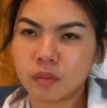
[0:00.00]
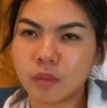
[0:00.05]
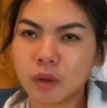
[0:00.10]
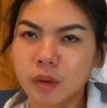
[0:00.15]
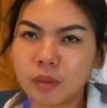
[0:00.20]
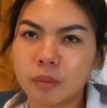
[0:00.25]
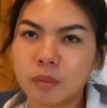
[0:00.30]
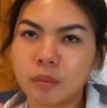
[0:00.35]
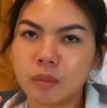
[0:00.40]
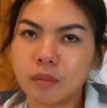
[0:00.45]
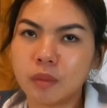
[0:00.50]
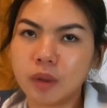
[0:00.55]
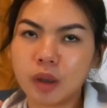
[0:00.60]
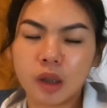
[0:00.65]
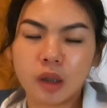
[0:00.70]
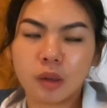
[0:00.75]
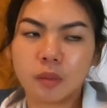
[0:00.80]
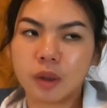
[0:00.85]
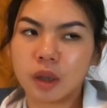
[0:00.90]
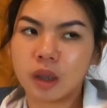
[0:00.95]
But in
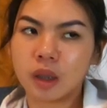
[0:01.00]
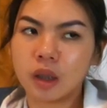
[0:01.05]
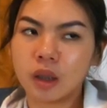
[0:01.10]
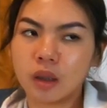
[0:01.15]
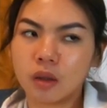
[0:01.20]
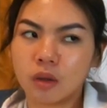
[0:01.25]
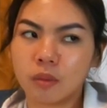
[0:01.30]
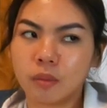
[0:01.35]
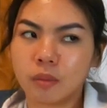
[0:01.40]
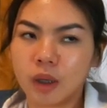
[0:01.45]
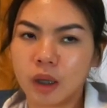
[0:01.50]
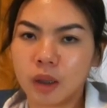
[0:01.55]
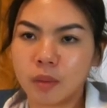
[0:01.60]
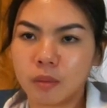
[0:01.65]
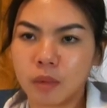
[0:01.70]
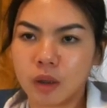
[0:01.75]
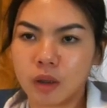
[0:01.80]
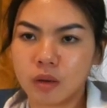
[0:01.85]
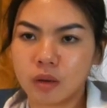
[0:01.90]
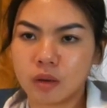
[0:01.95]
the beginning, not bad
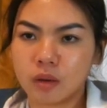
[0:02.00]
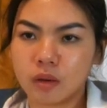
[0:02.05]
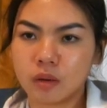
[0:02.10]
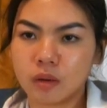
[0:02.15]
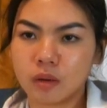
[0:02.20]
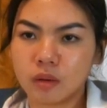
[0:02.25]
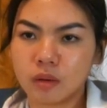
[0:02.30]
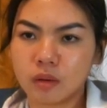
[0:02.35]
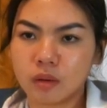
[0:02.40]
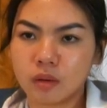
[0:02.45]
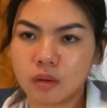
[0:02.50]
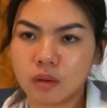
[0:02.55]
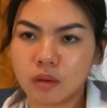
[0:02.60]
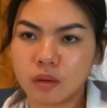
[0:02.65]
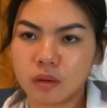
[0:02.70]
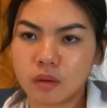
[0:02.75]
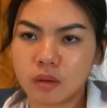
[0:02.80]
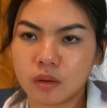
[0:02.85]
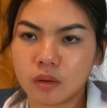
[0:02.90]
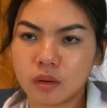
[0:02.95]
much.
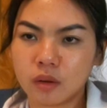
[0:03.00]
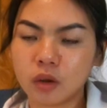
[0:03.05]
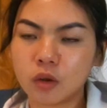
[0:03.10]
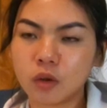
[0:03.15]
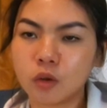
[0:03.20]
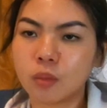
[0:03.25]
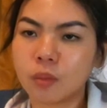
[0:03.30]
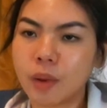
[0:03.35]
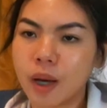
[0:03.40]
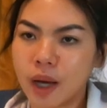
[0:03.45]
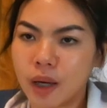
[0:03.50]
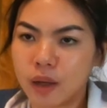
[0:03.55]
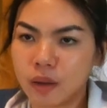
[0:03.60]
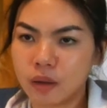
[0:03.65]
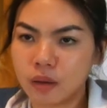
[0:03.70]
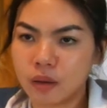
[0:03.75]
Not too bad.